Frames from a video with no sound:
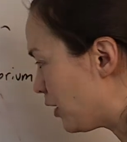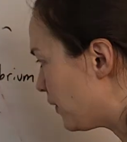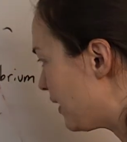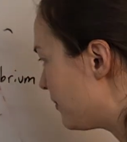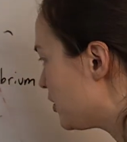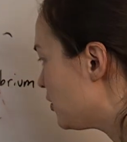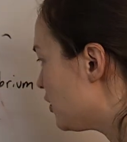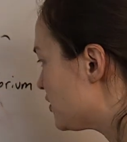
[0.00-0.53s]

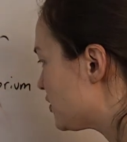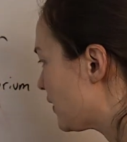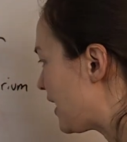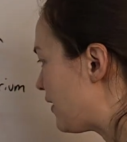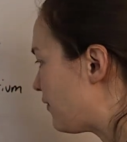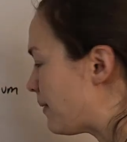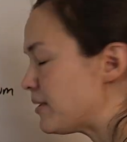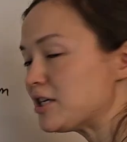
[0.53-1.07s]
equilibrium, you notice,
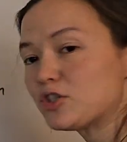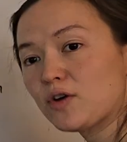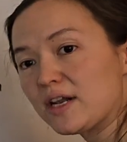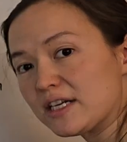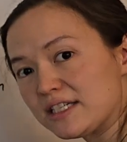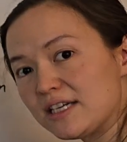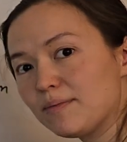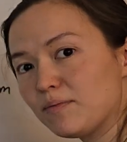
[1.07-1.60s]
okay, if I'm going to
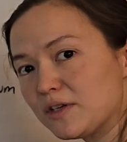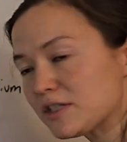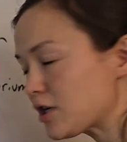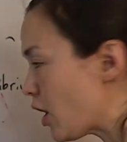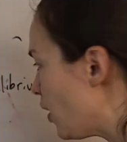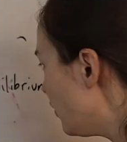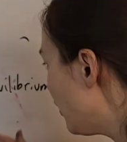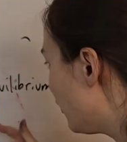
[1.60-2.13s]
try to tip this
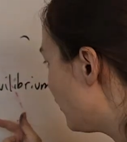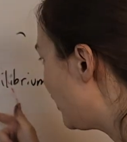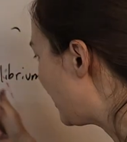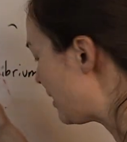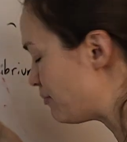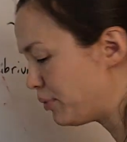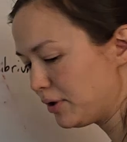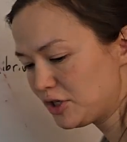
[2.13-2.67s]
cone over and
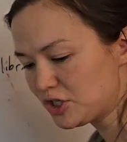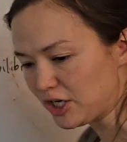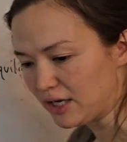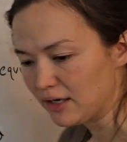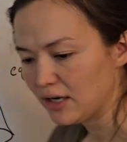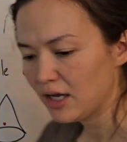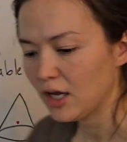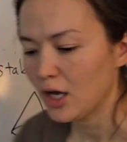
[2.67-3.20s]
I push
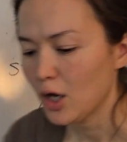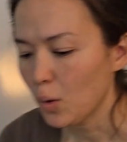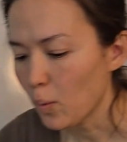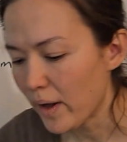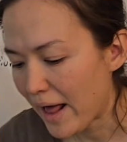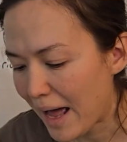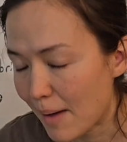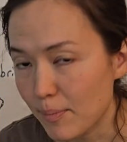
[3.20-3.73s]
it,
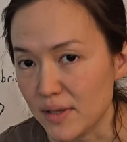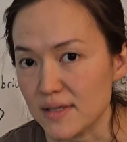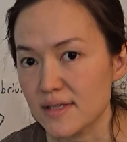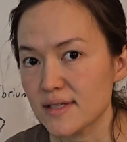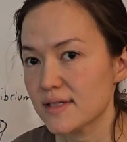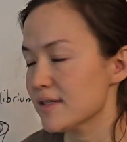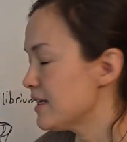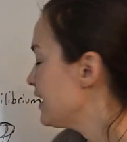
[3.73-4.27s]
what happens?